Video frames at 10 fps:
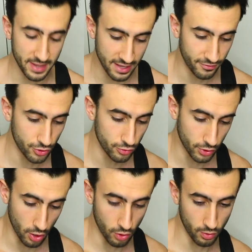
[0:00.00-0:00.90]
if you
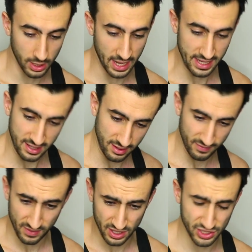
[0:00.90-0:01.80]
go like
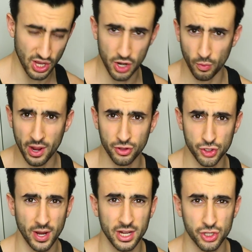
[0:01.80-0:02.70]
a certain way on the
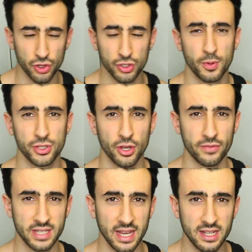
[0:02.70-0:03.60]
track, because you're not supposed to
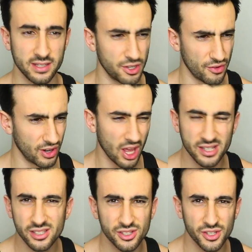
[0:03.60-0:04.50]
overtake, because they don't have a
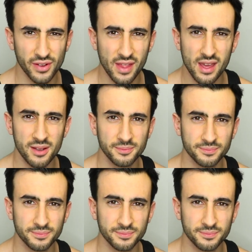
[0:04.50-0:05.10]
license or something like that.